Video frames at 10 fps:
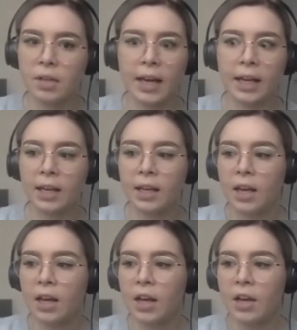Like
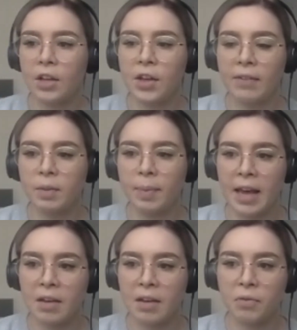you have to
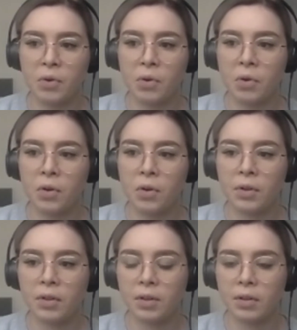pay for,
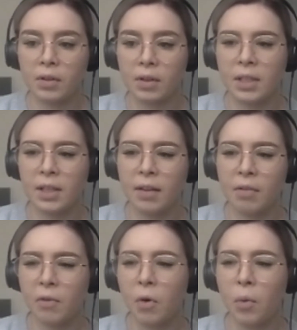is it like
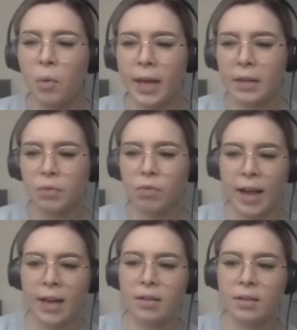4 weeks
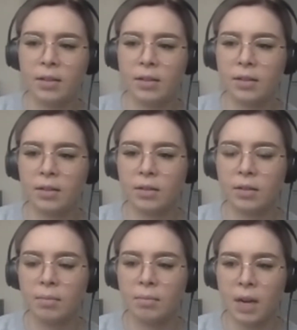rent
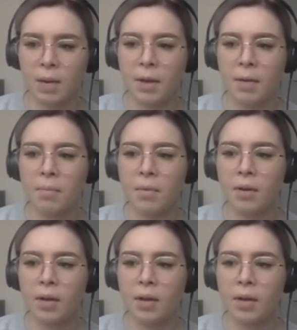minimum,